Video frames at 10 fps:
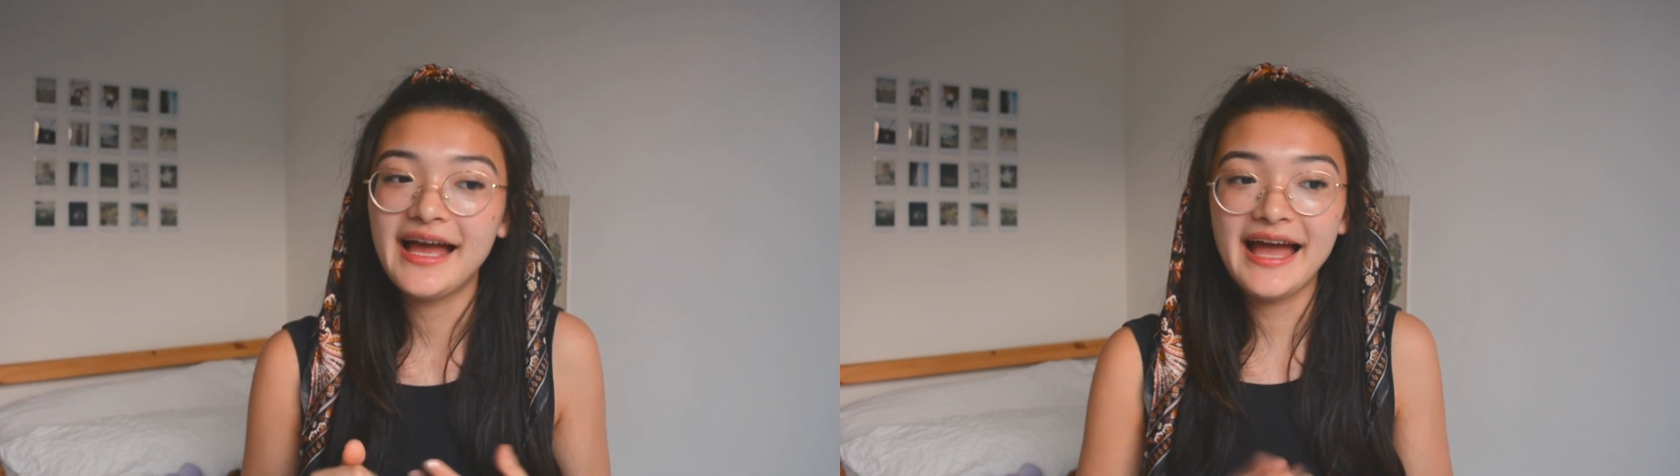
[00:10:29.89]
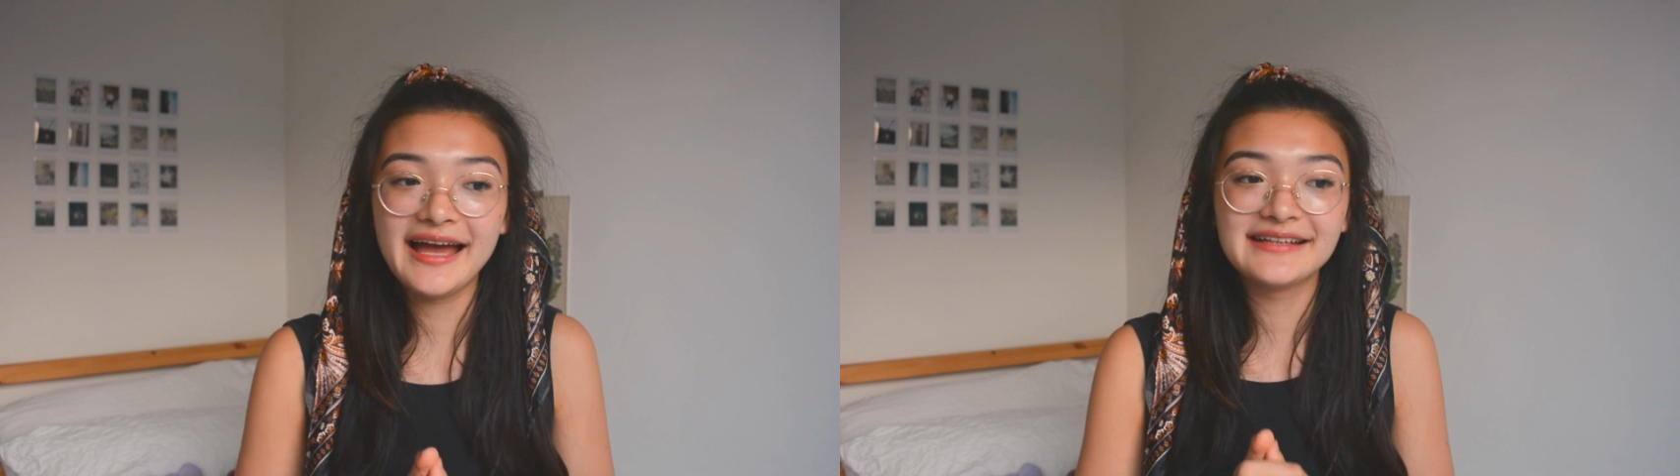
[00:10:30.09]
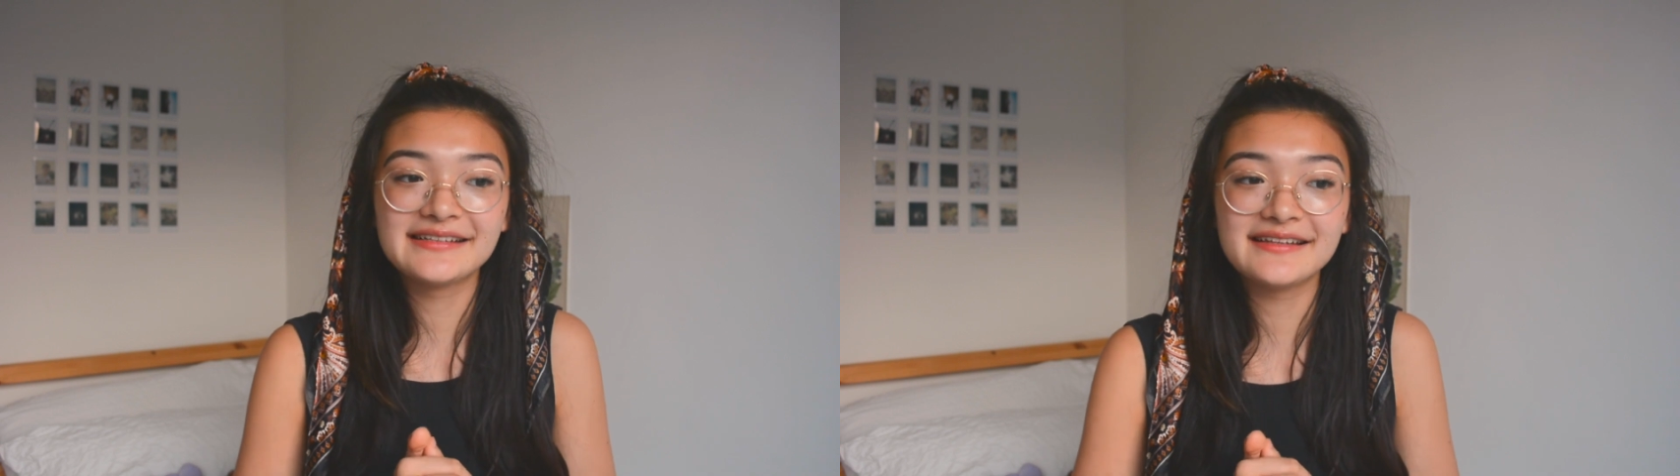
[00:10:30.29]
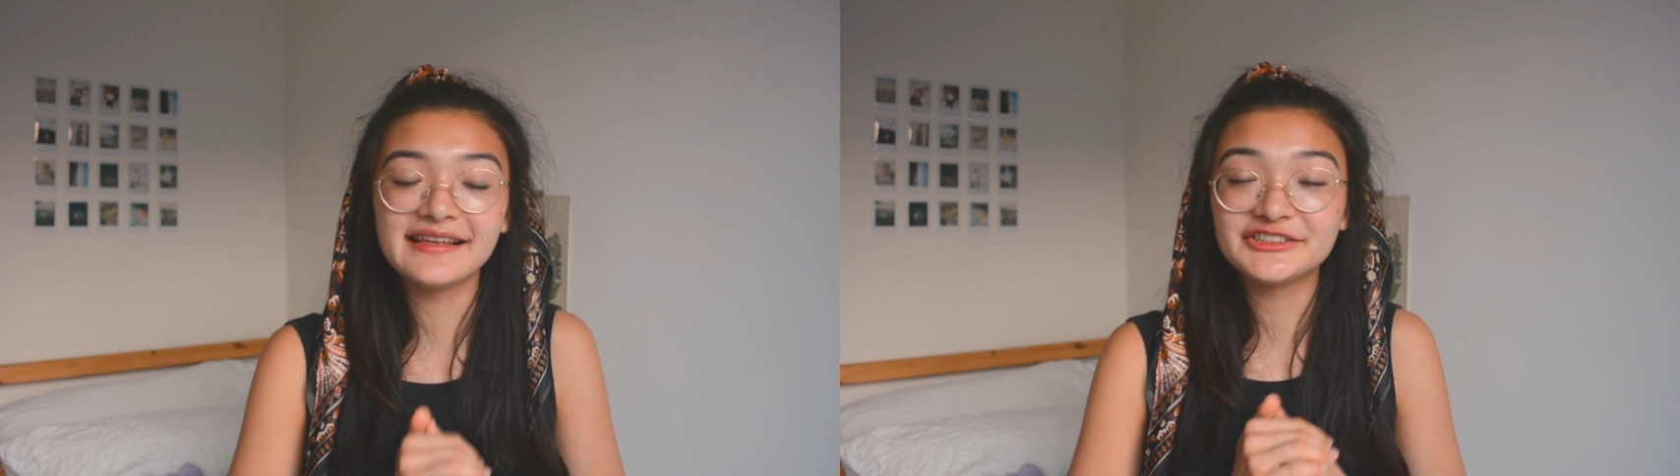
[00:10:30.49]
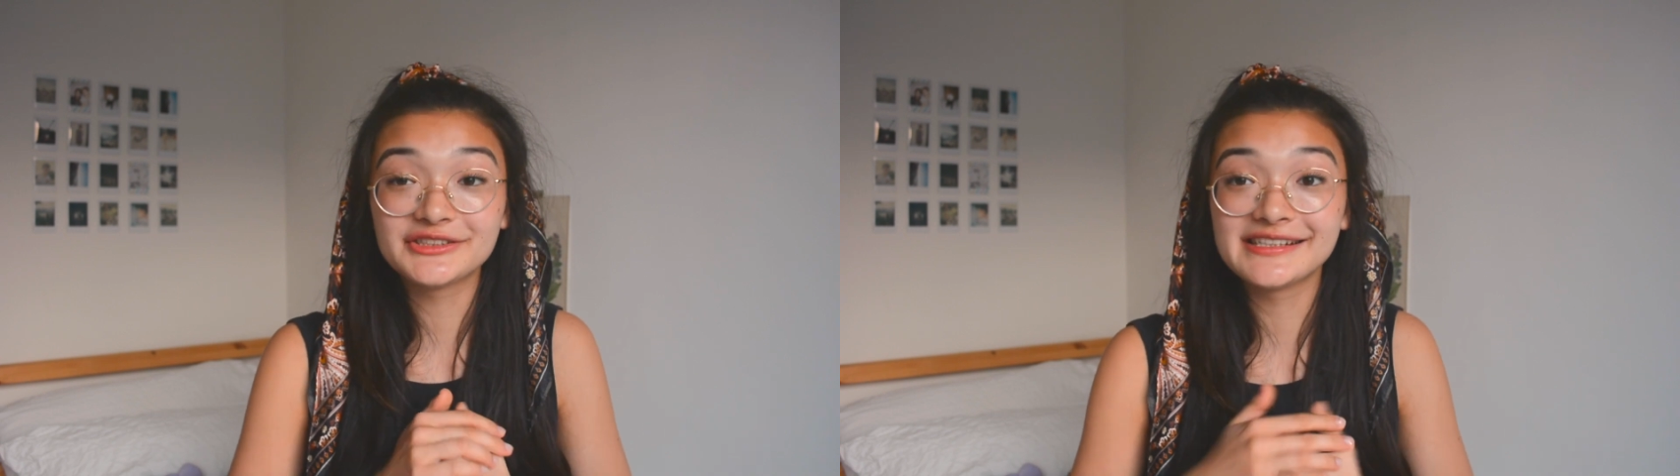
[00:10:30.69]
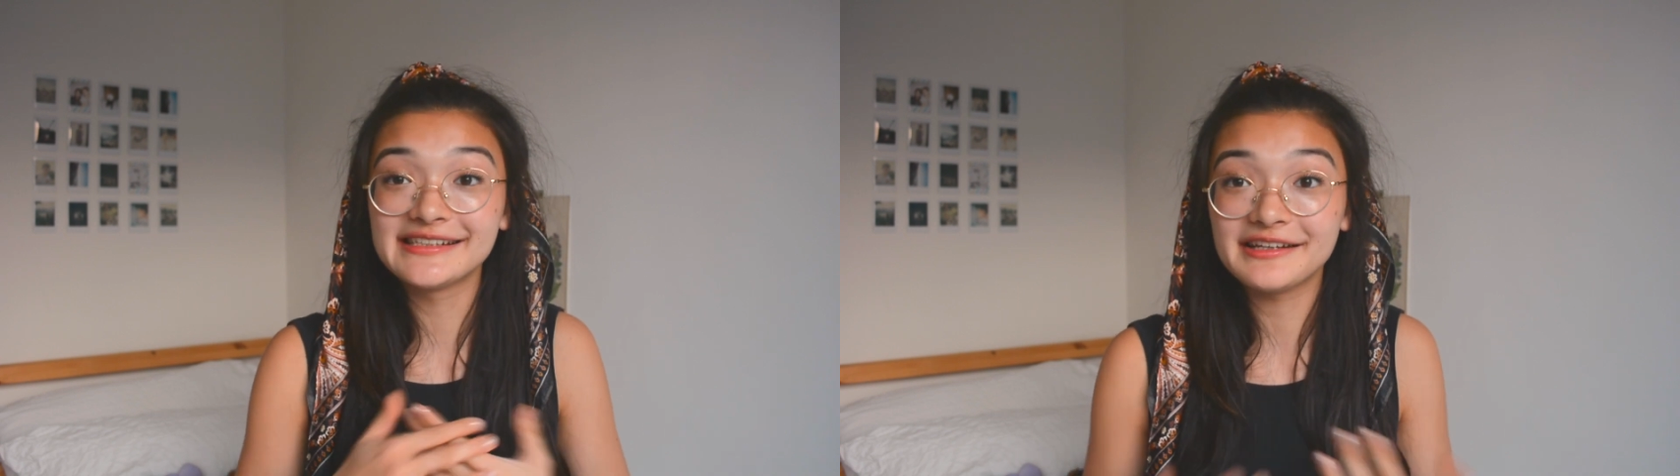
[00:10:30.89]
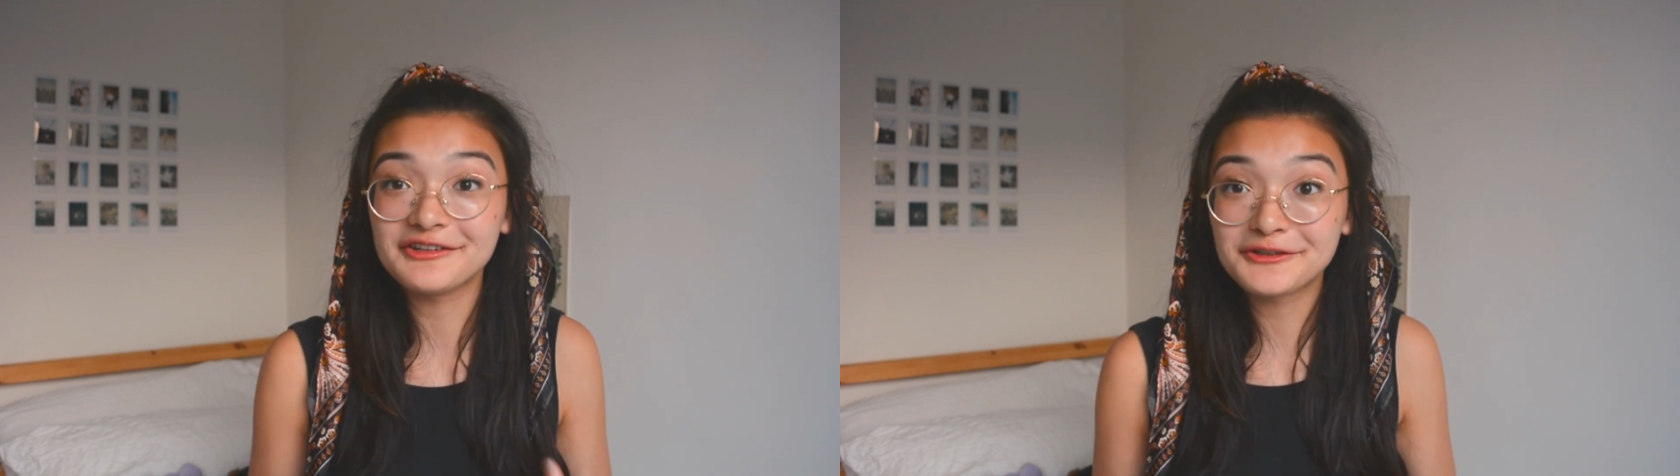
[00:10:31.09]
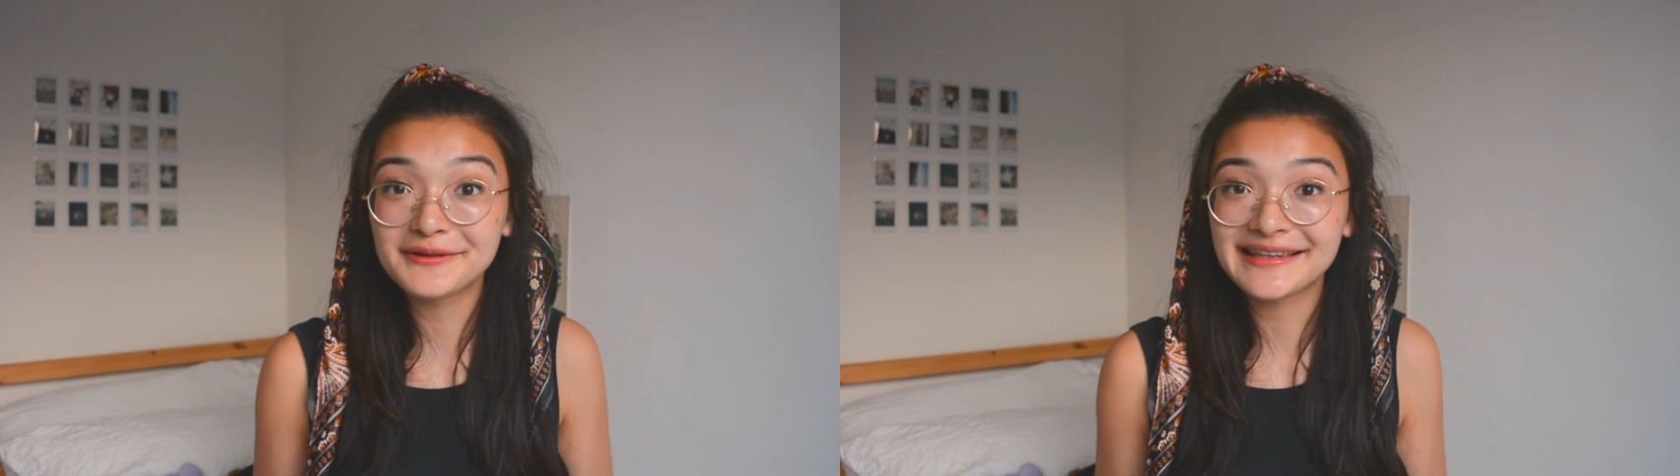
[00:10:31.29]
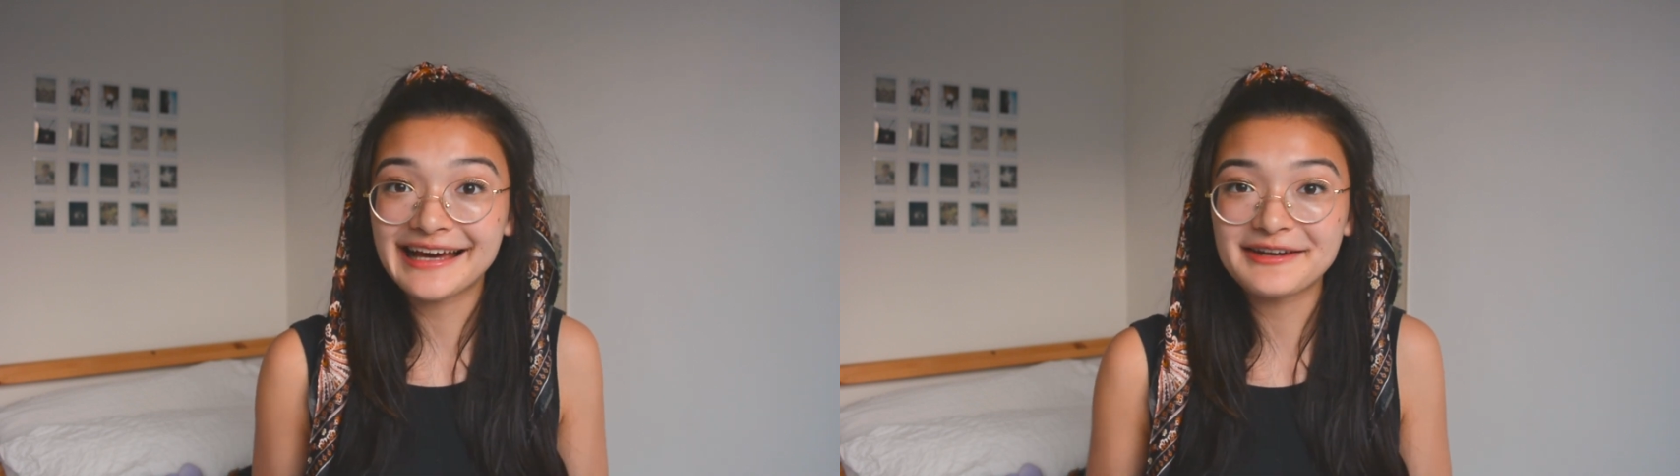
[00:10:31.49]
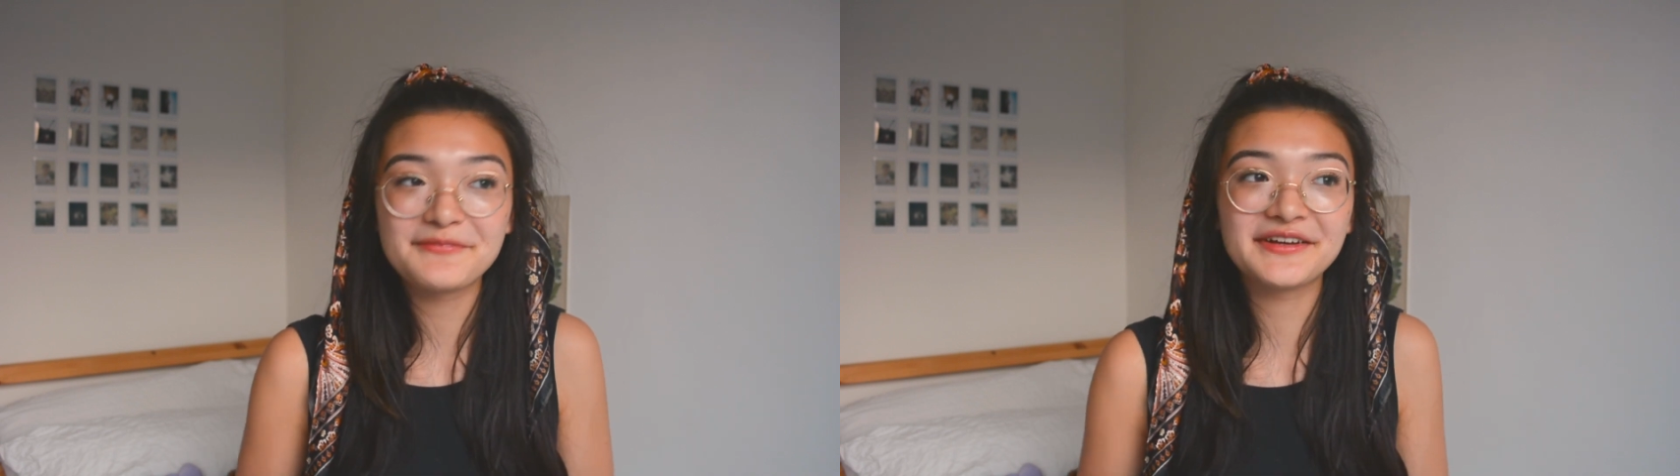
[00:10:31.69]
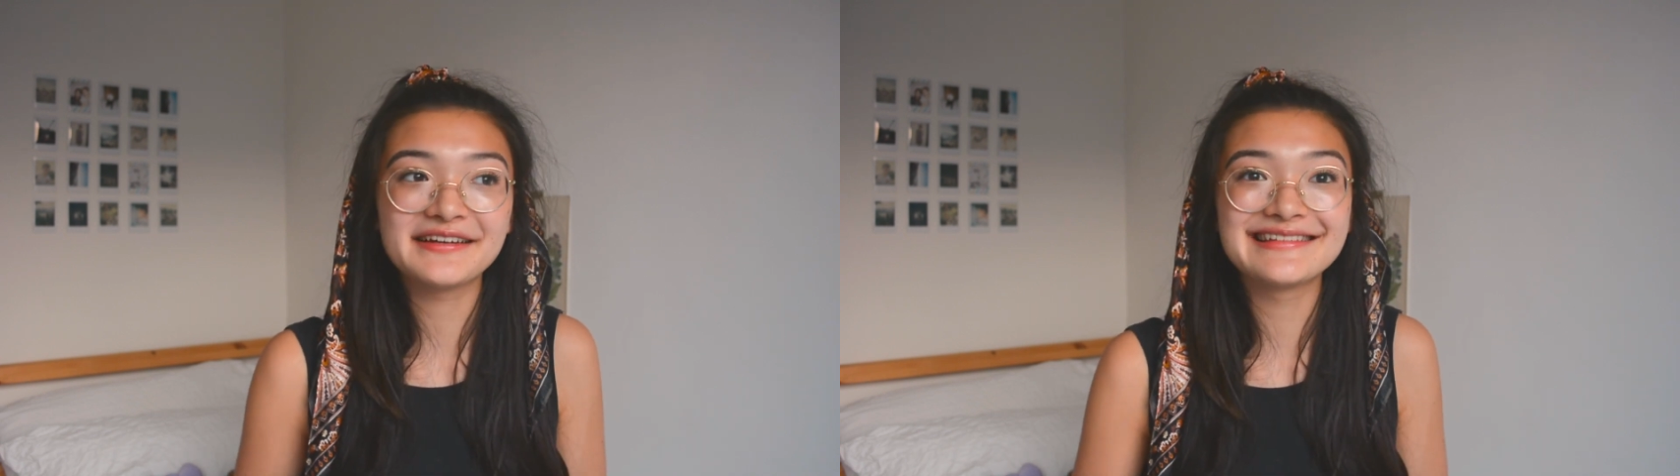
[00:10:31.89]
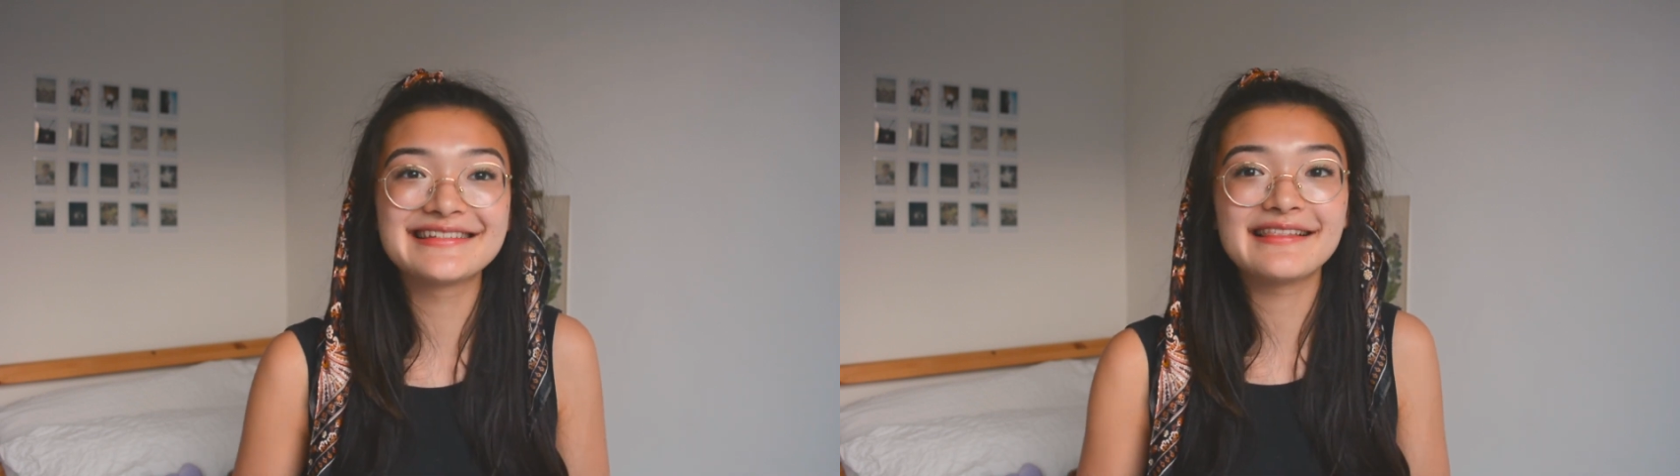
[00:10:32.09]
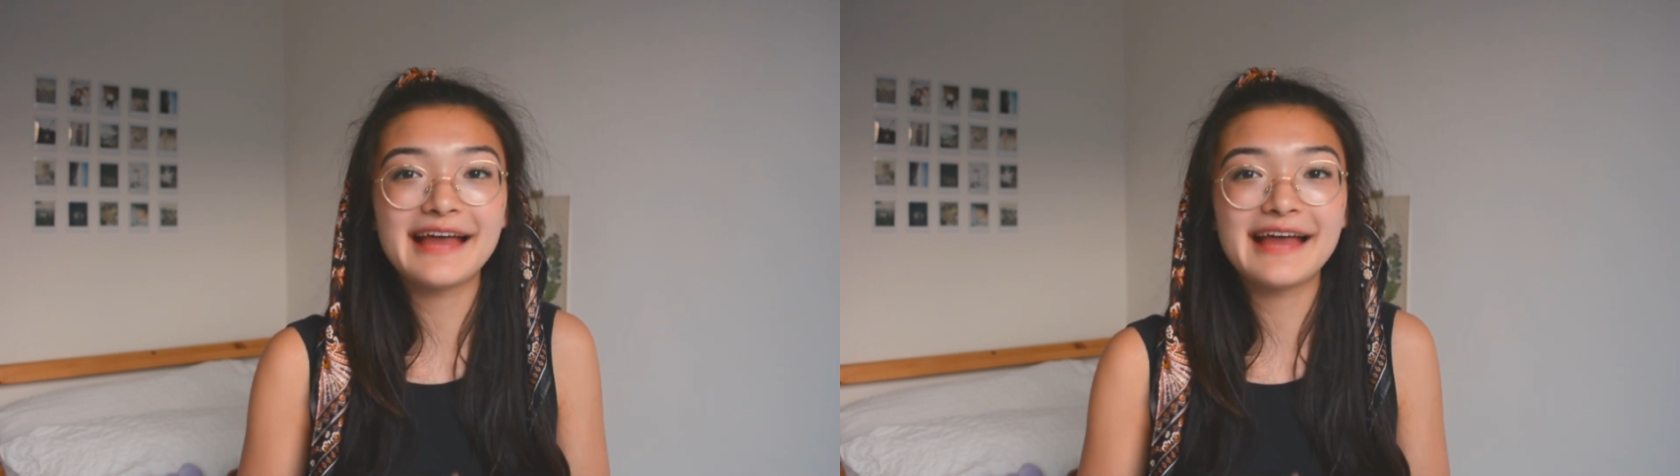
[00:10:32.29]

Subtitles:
and they should continue doing that because